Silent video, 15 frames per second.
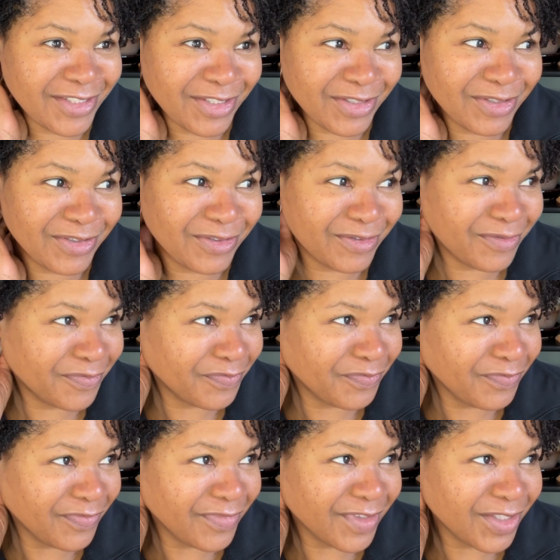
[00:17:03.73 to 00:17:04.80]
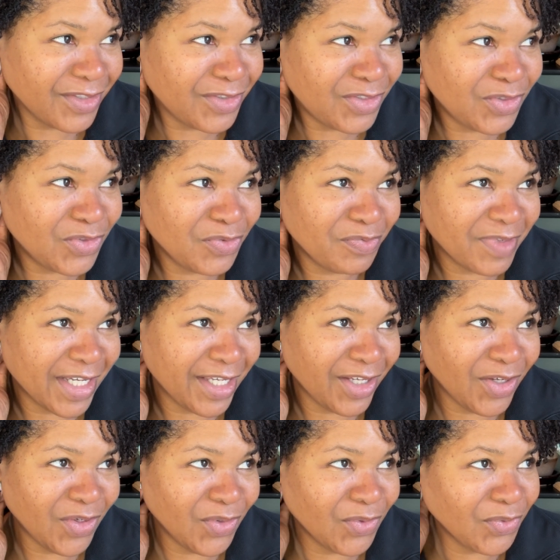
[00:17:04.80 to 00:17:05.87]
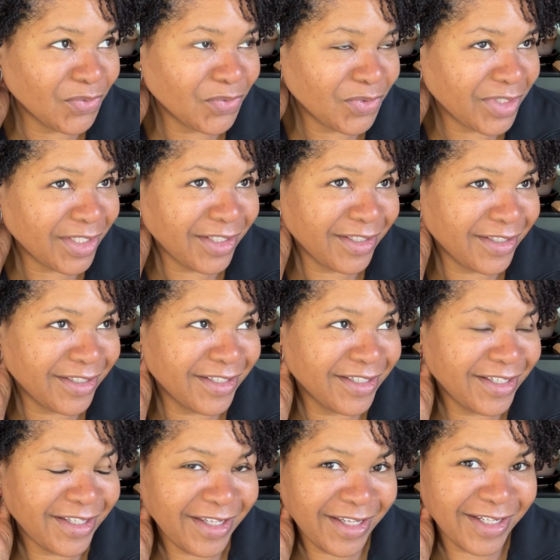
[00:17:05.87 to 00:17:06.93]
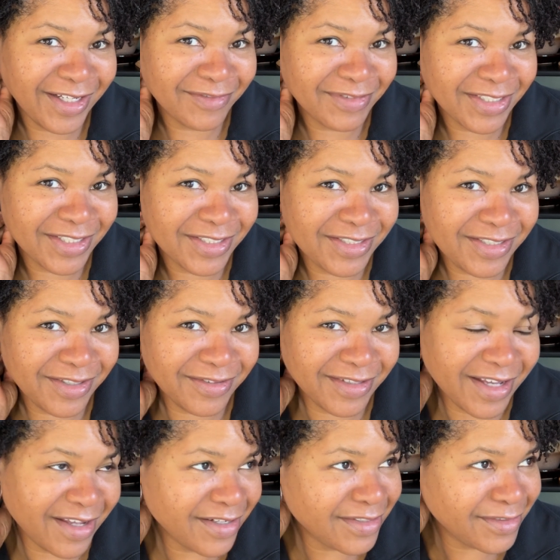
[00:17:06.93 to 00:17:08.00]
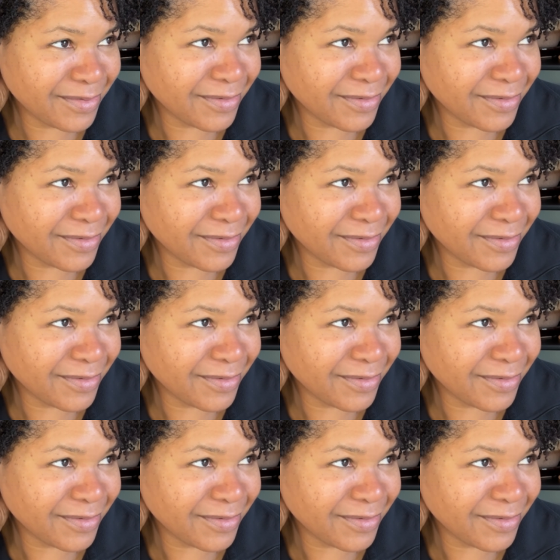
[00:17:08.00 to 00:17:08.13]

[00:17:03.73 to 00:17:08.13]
to do my own, and I'm going to show that as